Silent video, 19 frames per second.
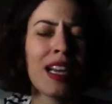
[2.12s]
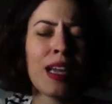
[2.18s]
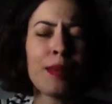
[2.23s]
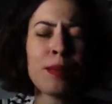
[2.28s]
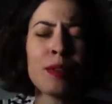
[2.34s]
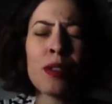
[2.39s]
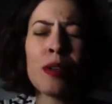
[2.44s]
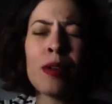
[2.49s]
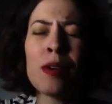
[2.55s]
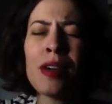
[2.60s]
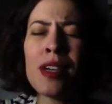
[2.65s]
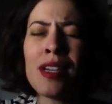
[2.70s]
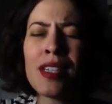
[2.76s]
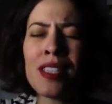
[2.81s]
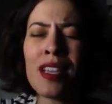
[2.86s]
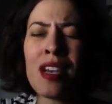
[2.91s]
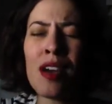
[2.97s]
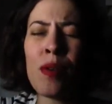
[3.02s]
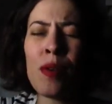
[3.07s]
clipped
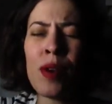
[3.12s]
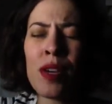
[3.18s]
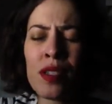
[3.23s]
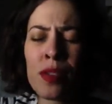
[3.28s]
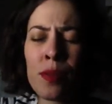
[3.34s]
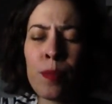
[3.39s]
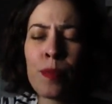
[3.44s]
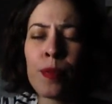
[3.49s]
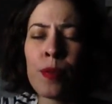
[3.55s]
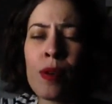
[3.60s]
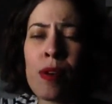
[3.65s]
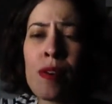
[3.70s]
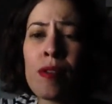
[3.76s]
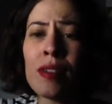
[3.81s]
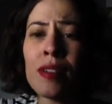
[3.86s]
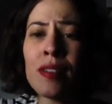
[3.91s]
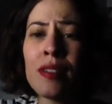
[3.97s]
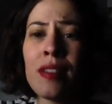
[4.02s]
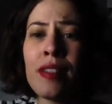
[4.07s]
wings, I was a
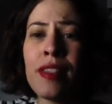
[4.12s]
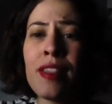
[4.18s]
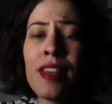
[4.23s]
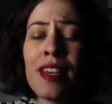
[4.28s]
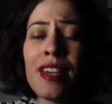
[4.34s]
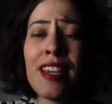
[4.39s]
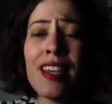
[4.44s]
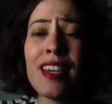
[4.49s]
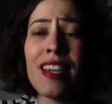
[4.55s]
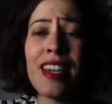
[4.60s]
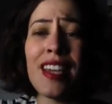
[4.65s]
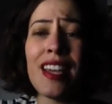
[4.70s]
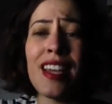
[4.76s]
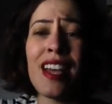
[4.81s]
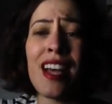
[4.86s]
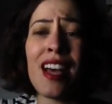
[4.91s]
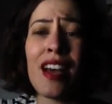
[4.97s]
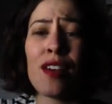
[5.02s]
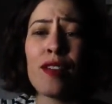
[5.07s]
broken thing.
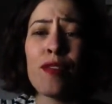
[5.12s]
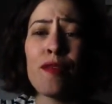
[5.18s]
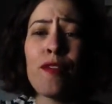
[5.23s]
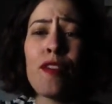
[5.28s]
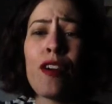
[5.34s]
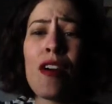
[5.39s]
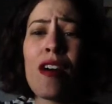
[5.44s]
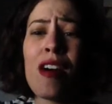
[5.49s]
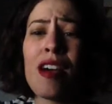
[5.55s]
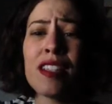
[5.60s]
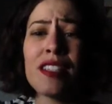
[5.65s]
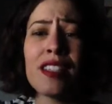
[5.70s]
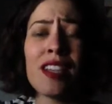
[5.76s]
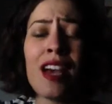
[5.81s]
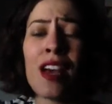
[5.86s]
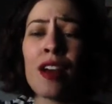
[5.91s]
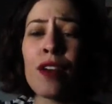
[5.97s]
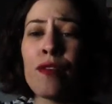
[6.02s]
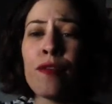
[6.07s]
Had a
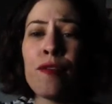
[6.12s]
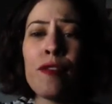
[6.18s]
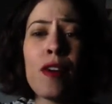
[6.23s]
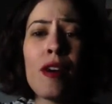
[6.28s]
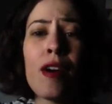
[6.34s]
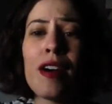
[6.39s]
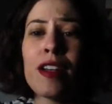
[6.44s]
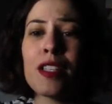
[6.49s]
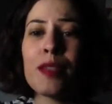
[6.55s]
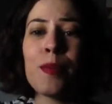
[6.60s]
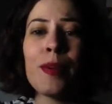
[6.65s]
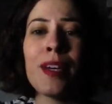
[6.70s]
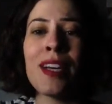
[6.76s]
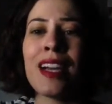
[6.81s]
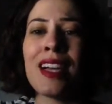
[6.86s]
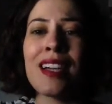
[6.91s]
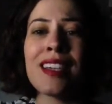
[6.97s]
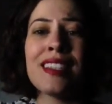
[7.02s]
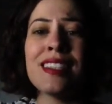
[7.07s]
voice, but
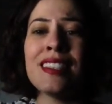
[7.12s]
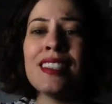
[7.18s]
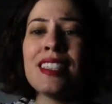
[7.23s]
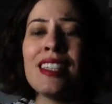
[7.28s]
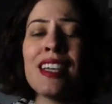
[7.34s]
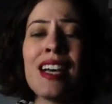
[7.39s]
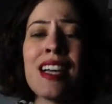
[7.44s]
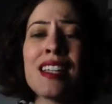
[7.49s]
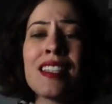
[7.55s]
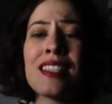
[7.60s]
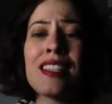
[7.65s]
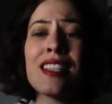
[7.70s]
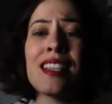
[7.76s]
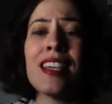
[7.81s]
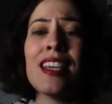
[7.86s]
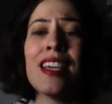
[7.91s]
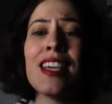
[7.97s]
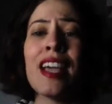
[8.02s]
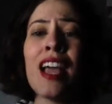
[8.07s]
I could not
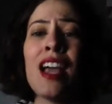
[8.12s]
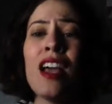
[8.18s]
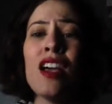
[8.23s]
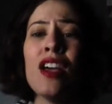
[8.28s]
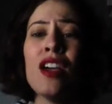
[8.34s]
sing.